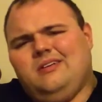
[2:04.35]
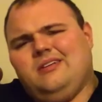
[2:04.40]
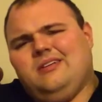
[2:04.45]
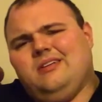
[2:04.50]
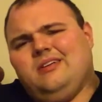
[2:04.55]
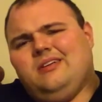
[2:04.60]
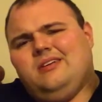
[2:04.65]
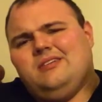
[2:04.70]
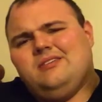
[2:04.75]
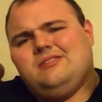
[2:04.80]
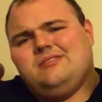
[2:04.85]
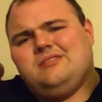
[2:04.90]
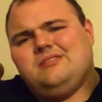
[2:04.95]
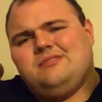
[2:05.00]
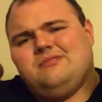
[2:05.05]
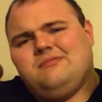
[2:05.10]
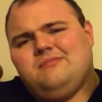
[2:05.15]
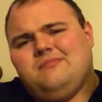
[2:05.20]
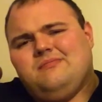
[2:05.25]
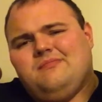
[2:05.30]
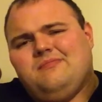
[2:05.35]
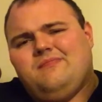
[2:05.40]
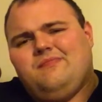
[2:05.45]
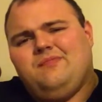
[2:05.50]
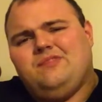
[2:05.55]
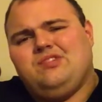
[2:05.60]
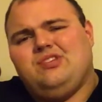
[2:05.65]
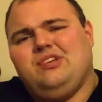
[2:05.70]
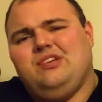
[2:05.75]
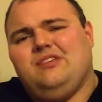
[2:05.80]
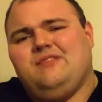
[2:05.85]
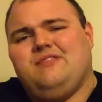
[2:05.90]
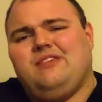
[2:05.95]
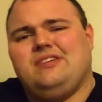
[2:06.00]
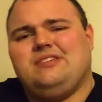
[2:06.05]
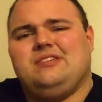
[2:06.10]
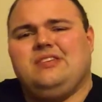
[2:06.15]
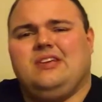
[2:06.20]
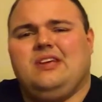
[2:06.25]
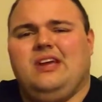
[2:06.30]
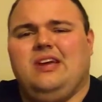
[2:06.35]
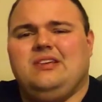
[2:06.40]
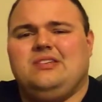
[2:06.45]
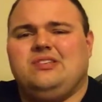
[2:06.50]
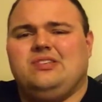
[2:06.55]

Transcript: Is she investigates